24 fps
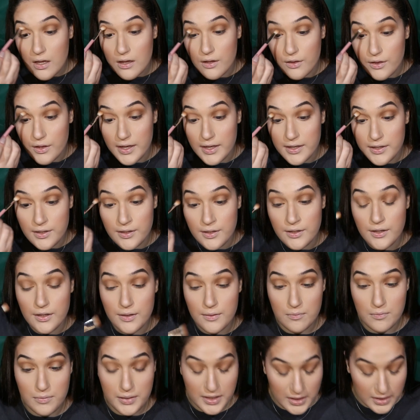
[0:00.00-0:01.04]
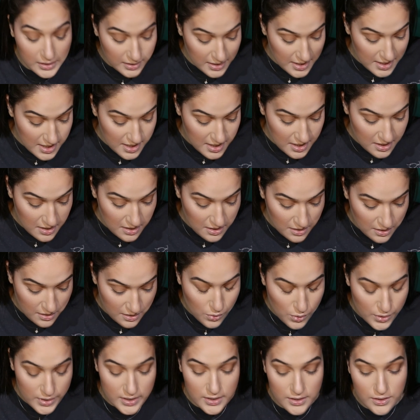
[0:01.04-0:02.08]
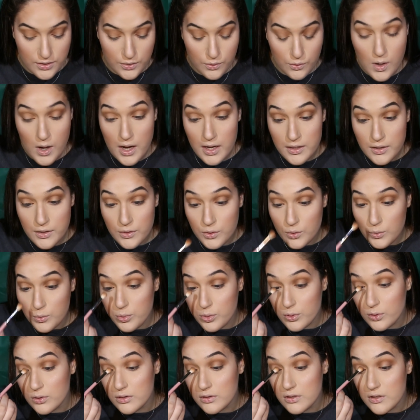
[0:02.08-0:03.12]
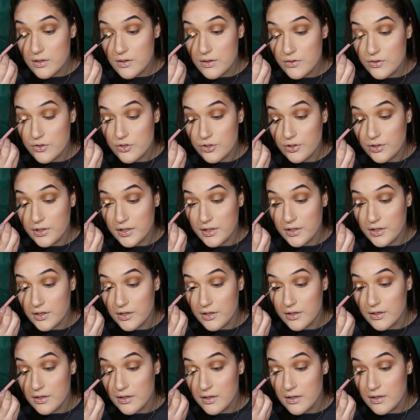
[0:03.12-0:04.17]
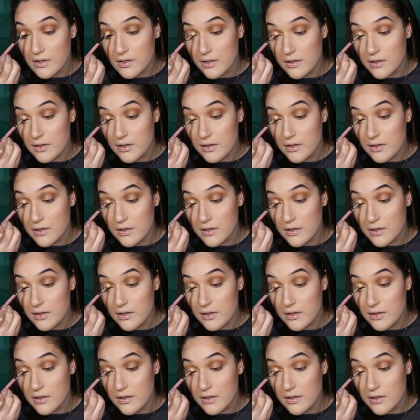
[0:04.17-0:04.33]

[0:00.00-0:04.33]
Then Billy was the one who pulled the trigger.